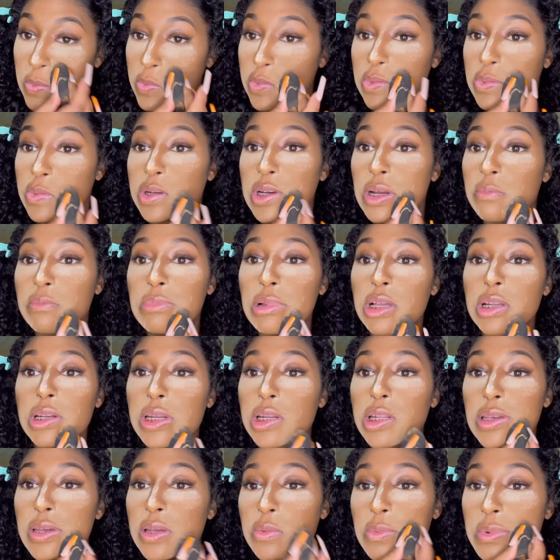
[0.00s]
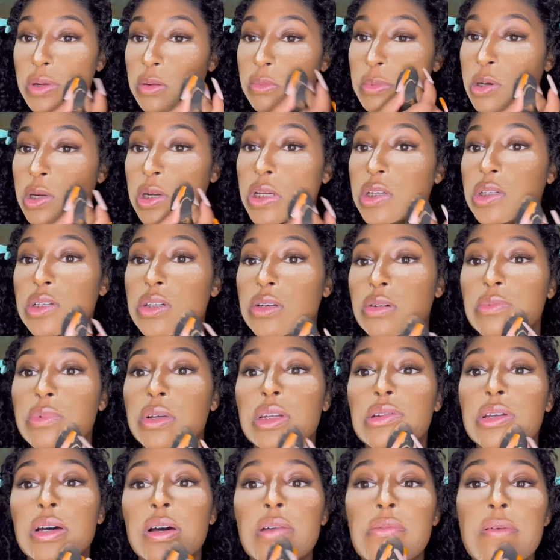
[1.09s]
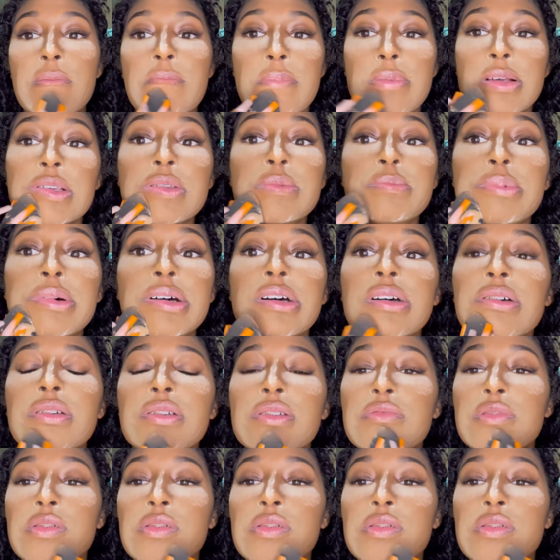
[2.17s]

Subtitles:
We're gonna blend it in with the brush, with the sponge.